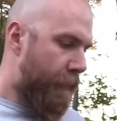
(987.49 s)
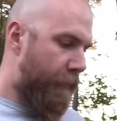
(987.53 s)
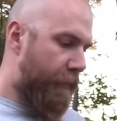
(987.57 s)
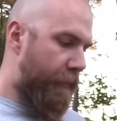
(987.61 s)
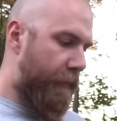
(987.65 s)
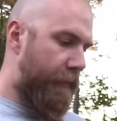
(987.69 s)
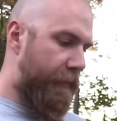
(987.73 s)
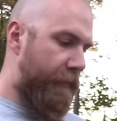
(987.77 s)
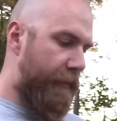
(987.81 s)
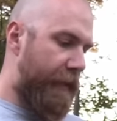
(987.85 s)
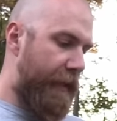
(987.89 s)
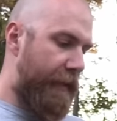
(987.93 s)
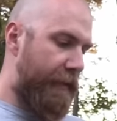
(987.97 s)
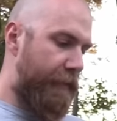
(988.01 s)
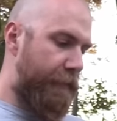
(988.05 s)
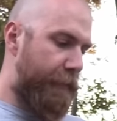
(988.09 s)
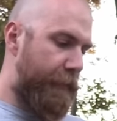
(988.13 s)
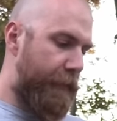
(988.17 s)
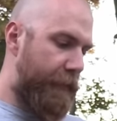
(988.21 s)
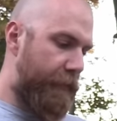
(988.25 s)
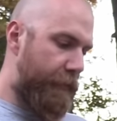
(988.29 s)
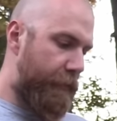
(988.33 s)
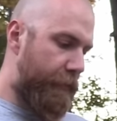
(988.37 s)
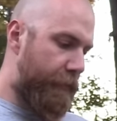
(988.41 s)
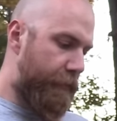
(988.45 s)
Dad has
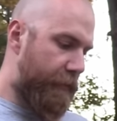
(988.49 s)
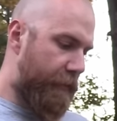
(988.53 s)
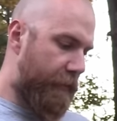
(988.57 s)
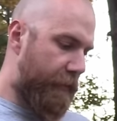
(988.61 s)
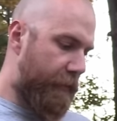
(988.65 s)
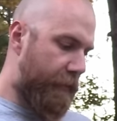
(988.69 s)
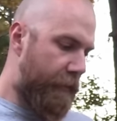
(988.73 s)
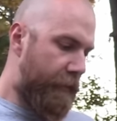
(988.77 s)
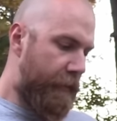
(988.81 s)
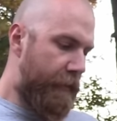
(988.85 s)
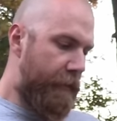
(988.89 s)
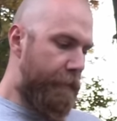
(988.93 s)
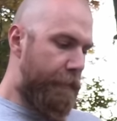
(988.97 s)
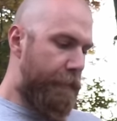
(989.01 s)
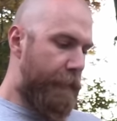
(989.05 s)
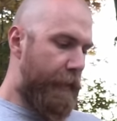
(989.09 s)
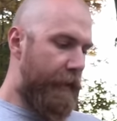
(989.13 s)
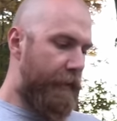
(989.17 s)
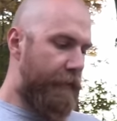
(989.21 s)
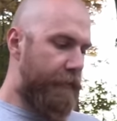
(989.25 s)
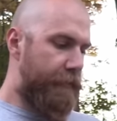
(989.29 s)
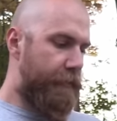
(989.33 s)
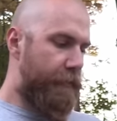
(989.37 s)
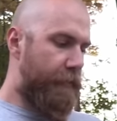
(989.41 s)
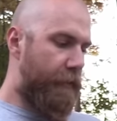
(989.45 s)
been using
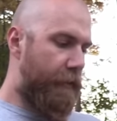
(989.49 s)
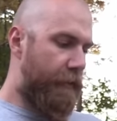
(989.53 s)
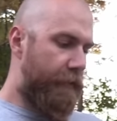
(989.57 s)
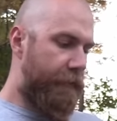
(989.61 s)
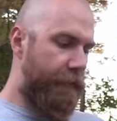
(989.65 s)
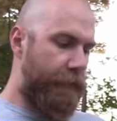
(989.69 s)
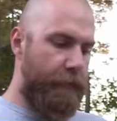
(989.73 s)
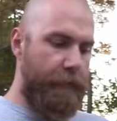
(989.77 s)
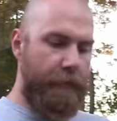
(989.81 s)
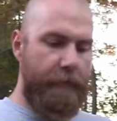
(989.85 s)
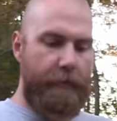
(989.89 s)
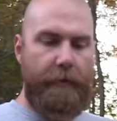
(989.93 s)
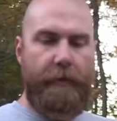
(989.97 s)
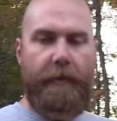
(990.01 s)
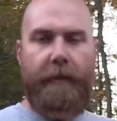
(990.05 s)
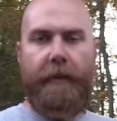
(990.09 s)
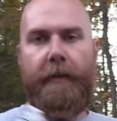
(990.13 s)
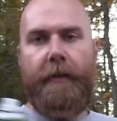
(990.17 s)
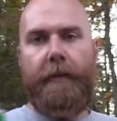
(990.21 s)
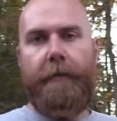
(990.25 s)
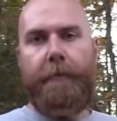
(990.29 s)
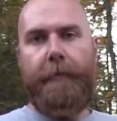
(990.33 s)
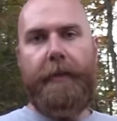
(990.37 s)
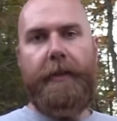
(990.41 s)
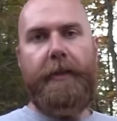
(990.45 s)
Ballistol for
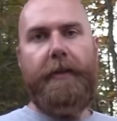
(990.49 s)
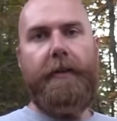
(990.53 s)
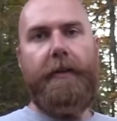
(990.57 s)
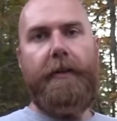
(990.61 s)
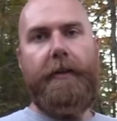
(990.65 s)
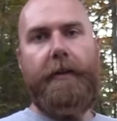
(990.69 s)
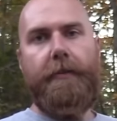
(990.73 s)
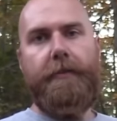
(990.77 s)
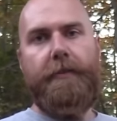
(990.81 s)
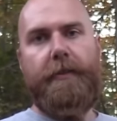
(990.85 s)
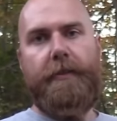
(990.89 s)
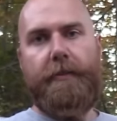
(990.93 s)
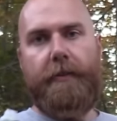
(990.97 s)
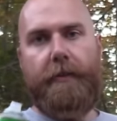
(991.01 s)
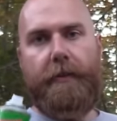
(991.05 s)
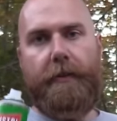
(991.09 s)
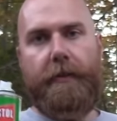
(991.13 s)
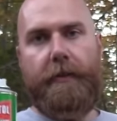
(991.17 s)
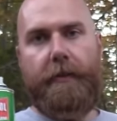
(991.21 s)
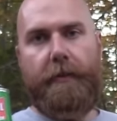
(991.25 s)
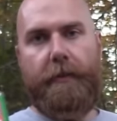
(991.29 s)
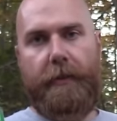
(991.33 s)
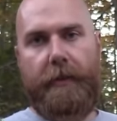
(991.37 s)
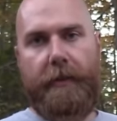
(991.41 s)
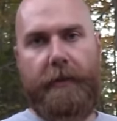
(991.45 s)
many years. It's a
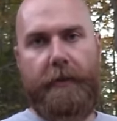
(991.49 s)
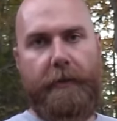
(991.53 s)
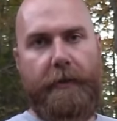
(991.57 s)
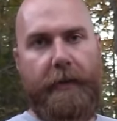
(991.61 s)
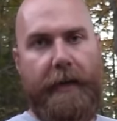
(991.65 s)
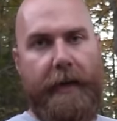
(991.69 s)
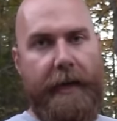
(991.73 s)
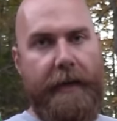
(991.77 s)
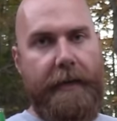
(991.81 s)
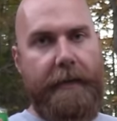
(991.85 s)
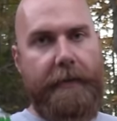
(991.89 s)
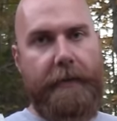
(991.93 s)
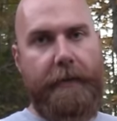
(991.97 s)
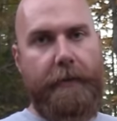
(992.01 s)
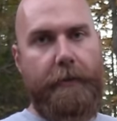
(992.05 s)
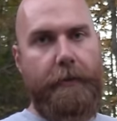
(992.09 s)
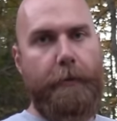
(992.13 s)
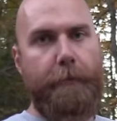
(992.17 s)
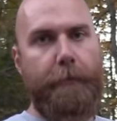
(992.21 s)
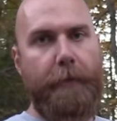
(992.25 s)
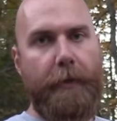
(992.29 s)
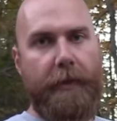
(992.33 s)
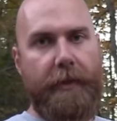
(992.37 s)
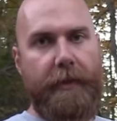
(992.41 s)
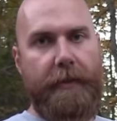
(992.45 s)
cleaner and a
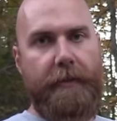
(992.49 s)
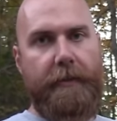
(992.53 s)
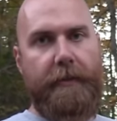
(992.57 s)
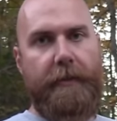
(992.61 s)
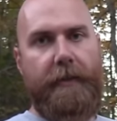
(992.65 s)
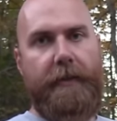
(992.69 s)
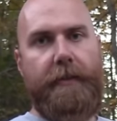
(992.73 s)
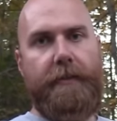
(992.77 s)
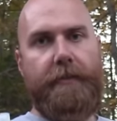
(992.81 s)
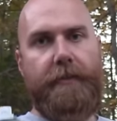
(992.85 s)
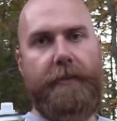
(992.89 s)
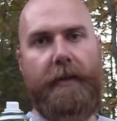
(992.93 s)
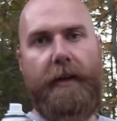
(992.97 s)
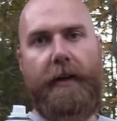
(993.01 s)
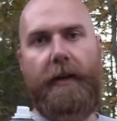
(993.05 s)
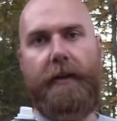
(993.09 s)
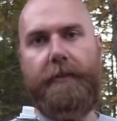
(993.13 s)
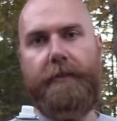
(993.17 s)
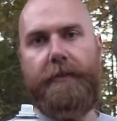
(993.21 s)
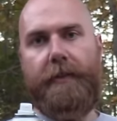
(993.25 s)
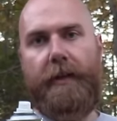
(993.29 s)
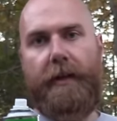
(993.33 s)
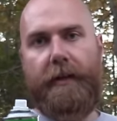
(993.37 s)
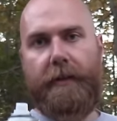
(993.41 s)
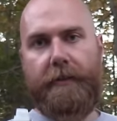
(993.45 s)
lubricant, and it's
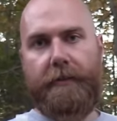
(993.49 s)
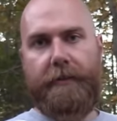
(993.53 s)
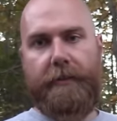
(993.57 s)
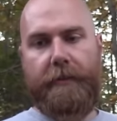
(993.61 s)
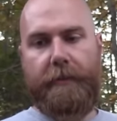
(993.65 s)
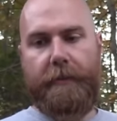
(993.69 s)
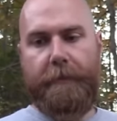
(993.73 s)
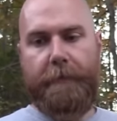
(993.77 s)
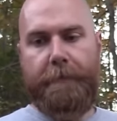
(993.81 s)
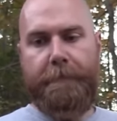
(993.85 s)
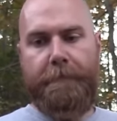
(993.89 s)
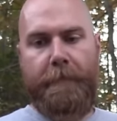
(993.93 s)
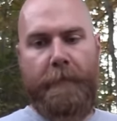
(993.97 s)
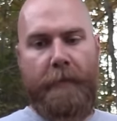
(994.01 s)
non-toxic.